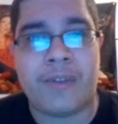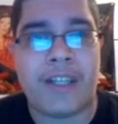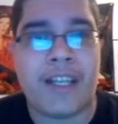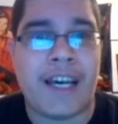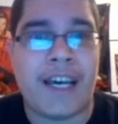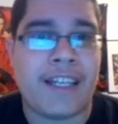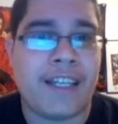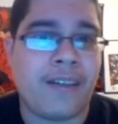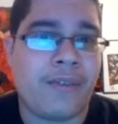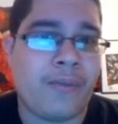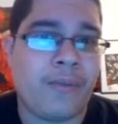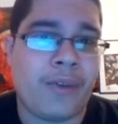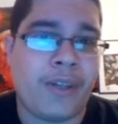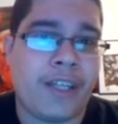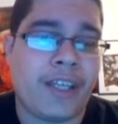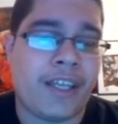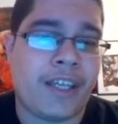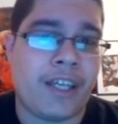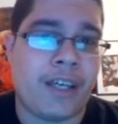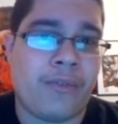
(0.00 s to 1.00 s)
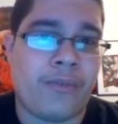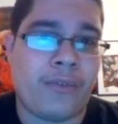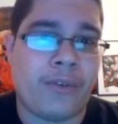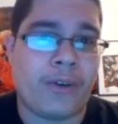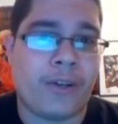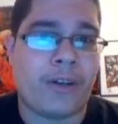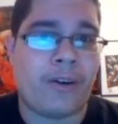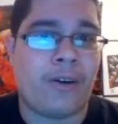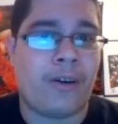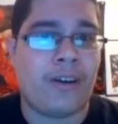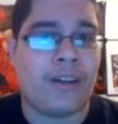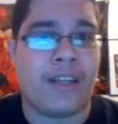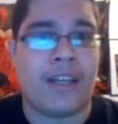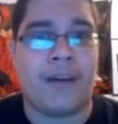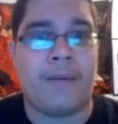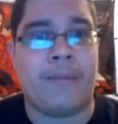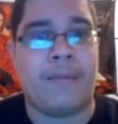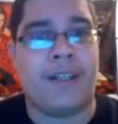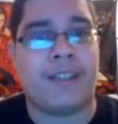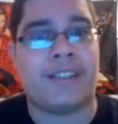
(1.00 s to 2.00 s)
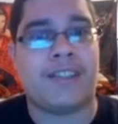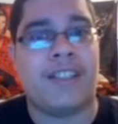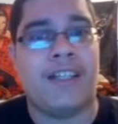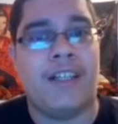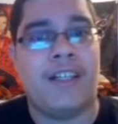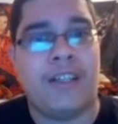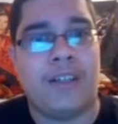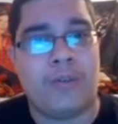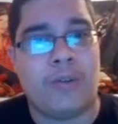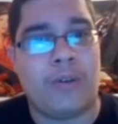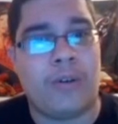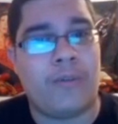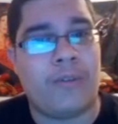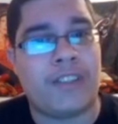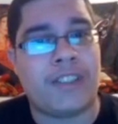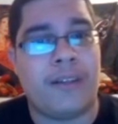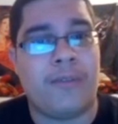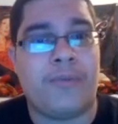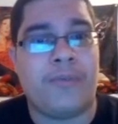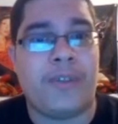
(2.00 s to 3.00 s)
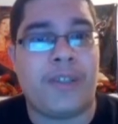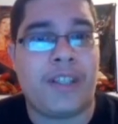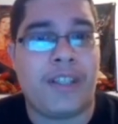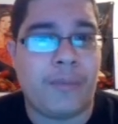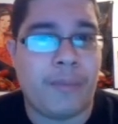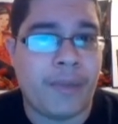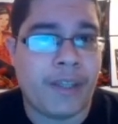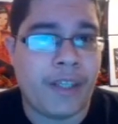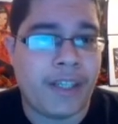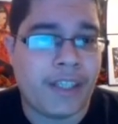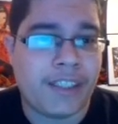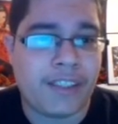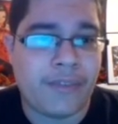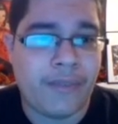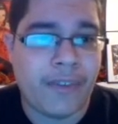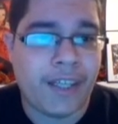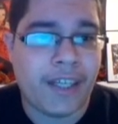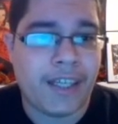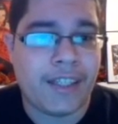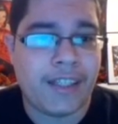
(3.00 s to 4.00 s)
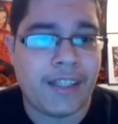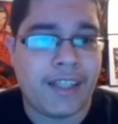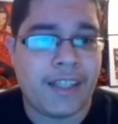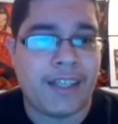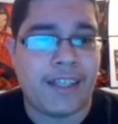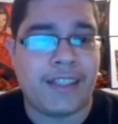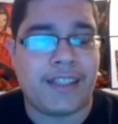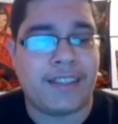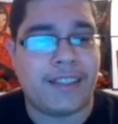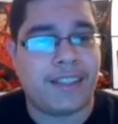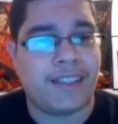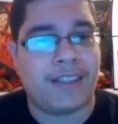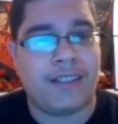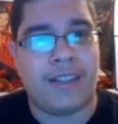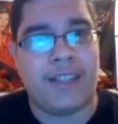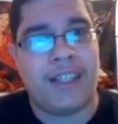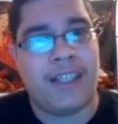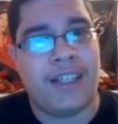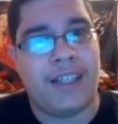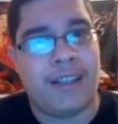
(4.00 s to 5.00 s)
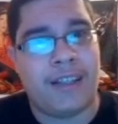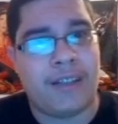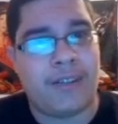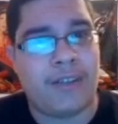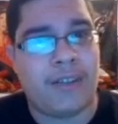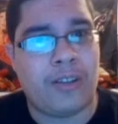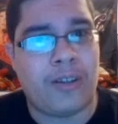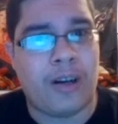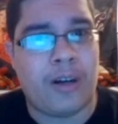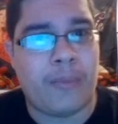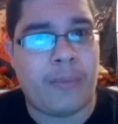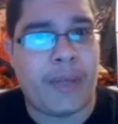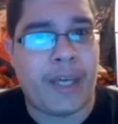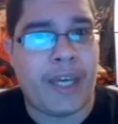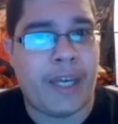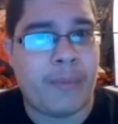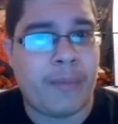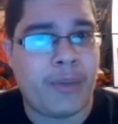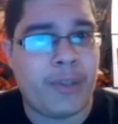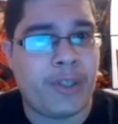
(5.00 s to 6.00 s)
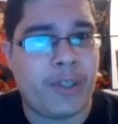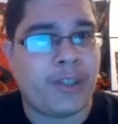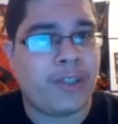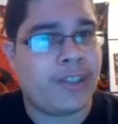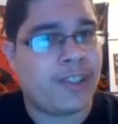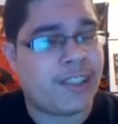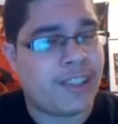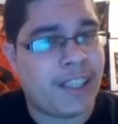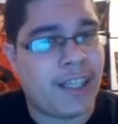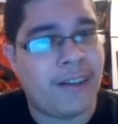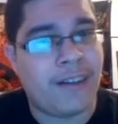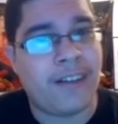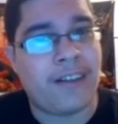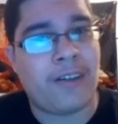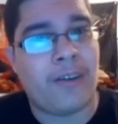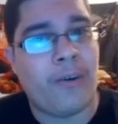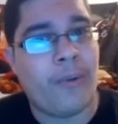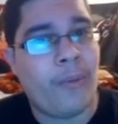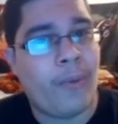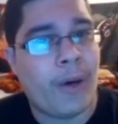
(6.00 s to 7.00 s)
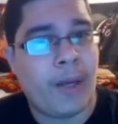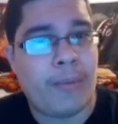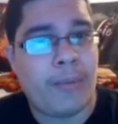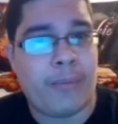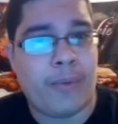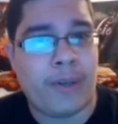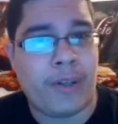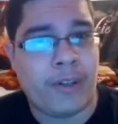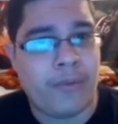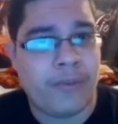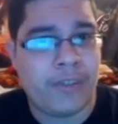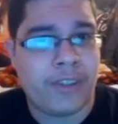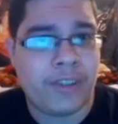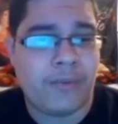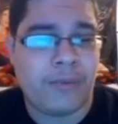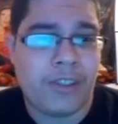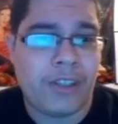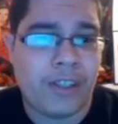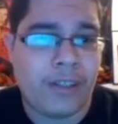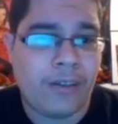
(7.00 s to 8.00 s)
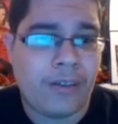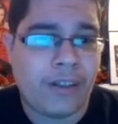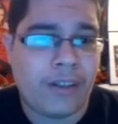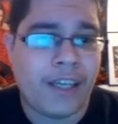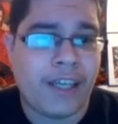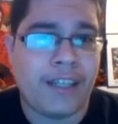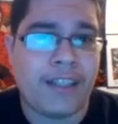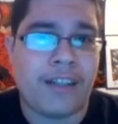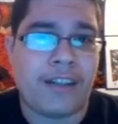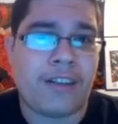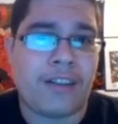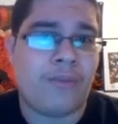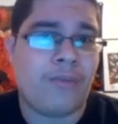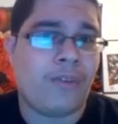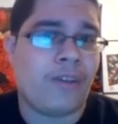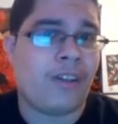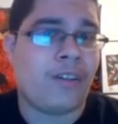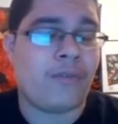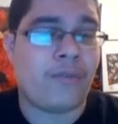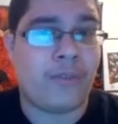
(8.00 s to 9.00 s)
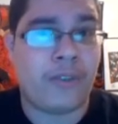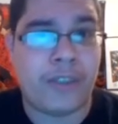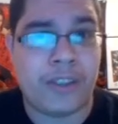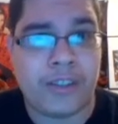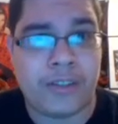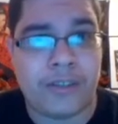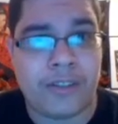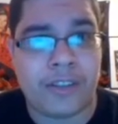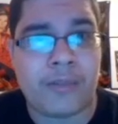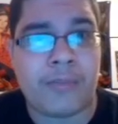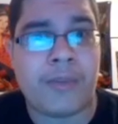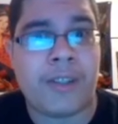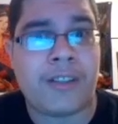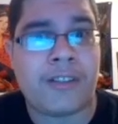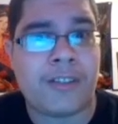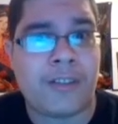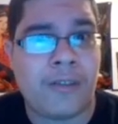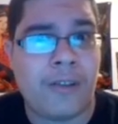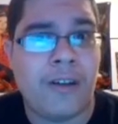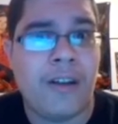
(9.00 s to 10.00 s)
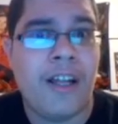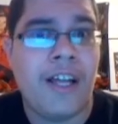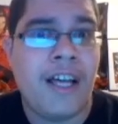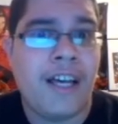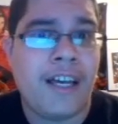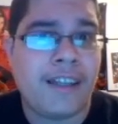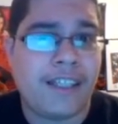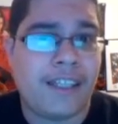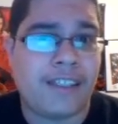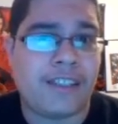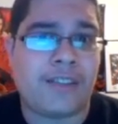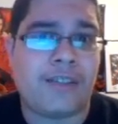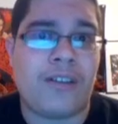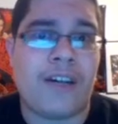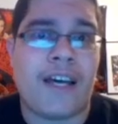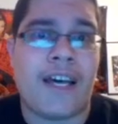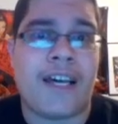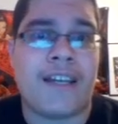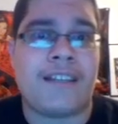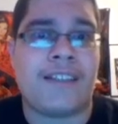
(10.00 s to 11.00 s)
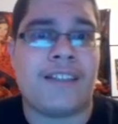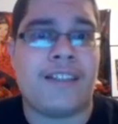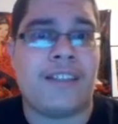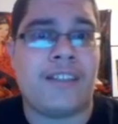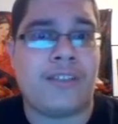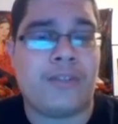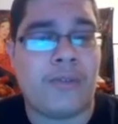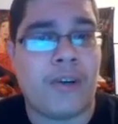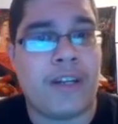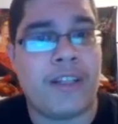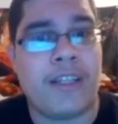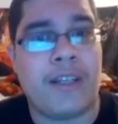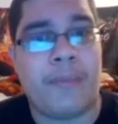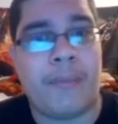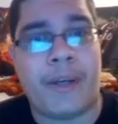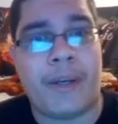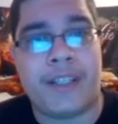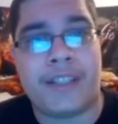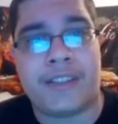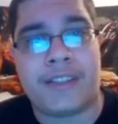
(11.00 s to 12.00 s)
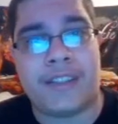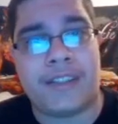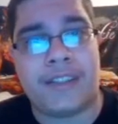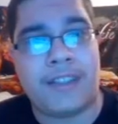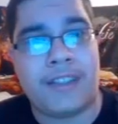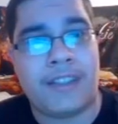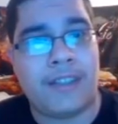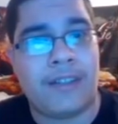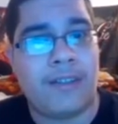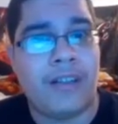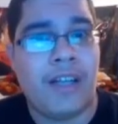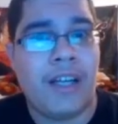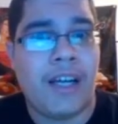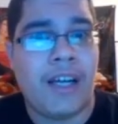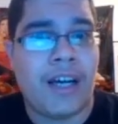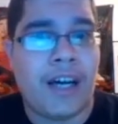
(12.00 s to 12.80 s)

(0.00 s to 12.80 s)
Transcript: one, I didn't really care for it all that much, nor was I really the biggest fan. And you know, on paper, you know, it sounded alright, but it was really okay, nothing really far too special. These two actually tried their best to deal